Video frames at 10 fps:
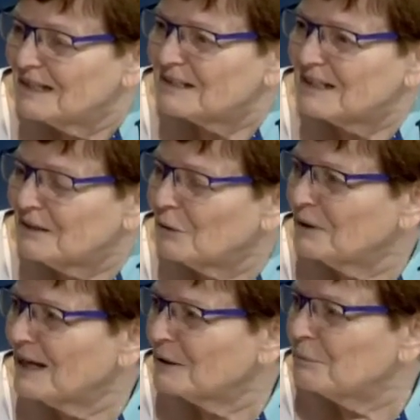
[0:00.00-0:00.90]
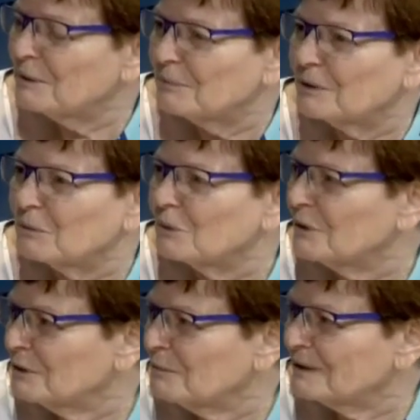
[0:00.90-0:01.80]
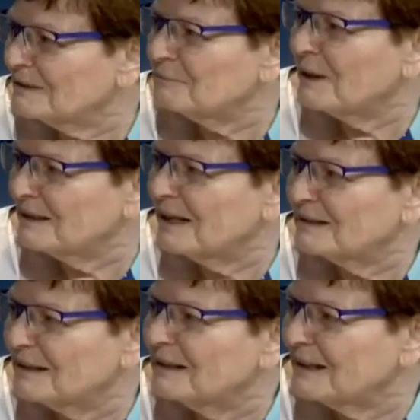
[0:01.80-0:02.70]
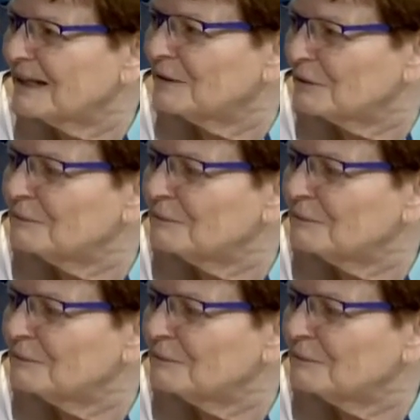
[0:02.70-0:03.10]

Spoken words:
Because I know a lot of people are worried about that getting out.